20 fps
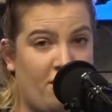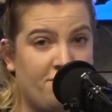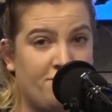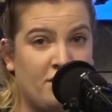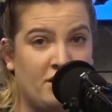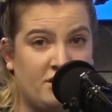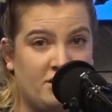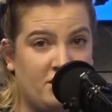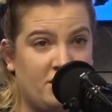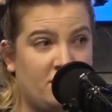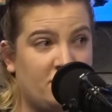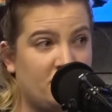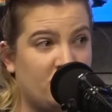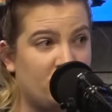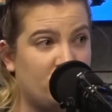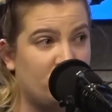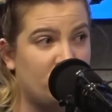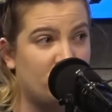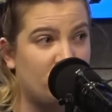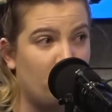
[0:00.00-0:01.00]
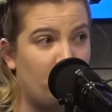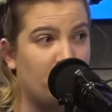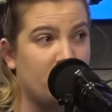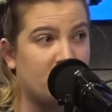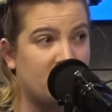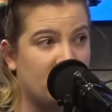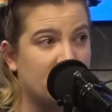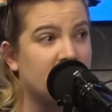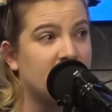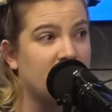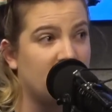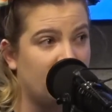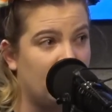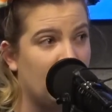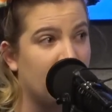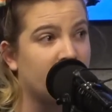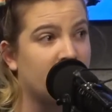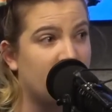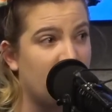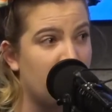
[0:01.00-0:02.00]
visited this stupid
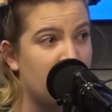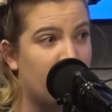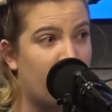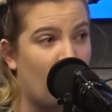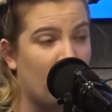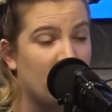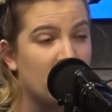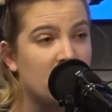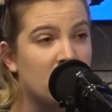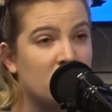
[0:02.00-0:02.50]
Disneyland theme park.